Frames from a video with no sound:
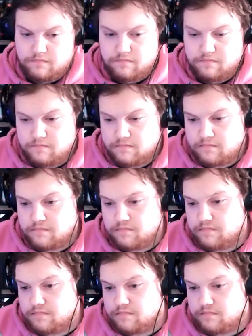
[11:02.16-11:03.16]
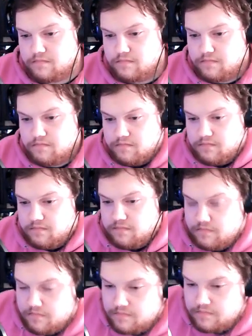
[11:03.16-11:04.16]

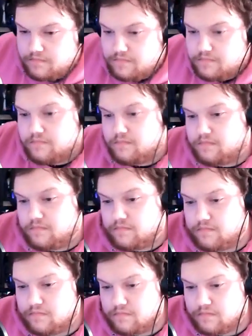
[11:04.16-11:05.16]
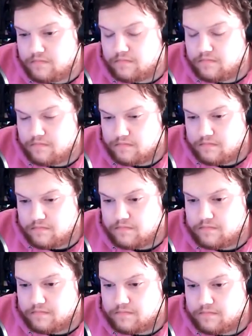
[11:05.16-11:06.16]

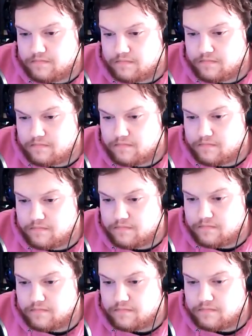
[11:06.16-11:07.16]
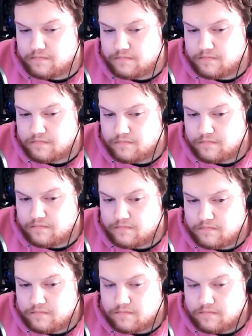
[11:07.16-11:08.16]

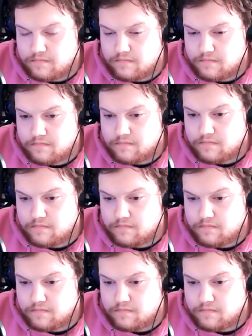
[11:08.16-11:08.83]
This person isn't speaking.